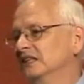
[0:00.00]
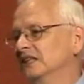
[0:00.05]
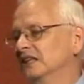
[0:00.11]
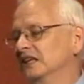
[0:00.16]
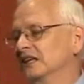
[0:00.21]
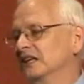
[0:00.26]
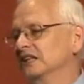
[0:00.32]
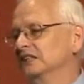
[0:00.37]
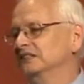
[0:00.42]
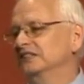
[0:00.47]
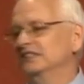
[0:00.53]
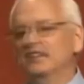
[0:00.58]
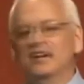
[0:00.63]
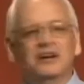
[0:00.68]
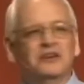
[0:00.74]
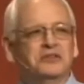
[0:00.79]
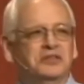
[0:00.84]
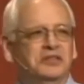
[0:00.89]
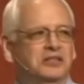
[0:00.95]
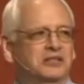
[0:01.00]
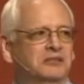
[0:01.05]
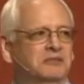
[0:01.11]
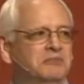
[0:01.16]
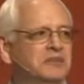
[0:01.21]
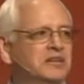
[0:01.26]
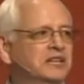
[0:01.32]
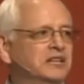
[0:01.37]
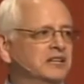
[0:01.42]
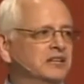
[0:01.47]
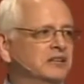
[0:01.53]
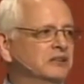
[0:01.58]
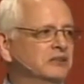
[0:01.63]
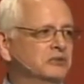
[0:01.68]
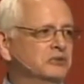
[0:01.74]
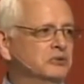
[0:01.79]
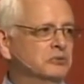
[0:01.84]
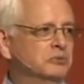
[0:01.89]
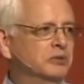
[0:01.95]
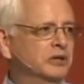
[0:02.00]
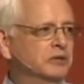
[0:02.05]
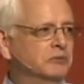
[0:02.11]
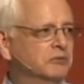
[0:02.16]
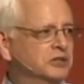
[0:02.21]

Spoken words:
And I see out there many who bring